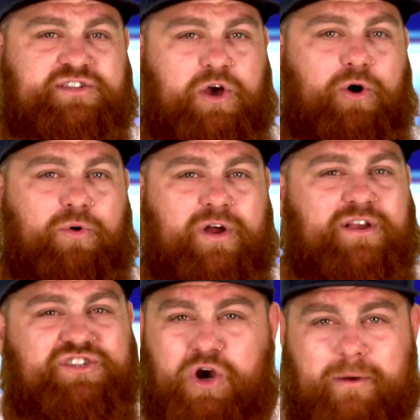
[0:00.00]
So
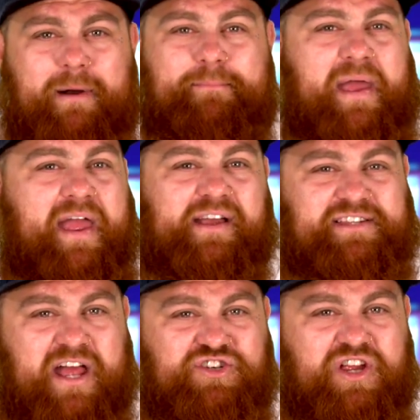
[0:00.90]
start by paying
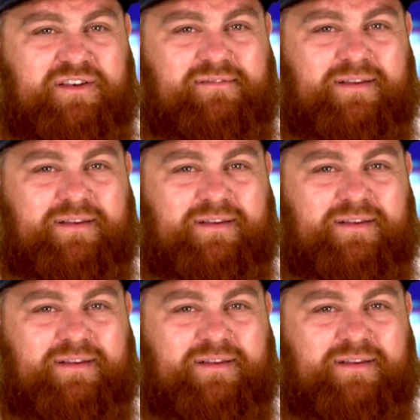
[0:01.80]
attention.